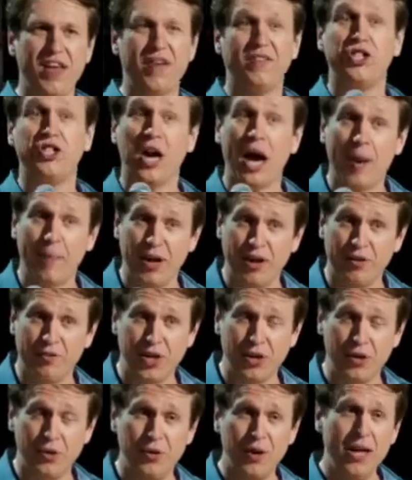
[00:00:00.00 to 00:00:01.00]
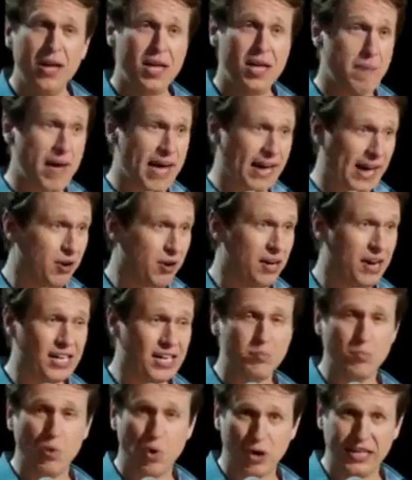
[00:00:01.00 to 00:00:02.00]
a job interview. You bang out a nice
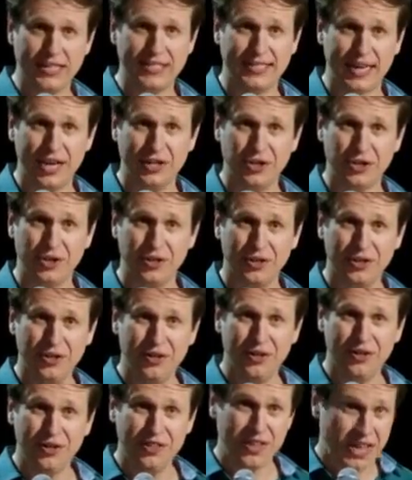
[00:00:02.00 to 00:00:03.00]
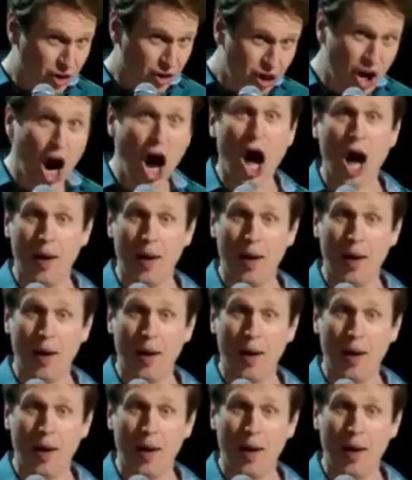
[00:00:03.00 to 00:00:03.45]
morning sesh. Then you're calm.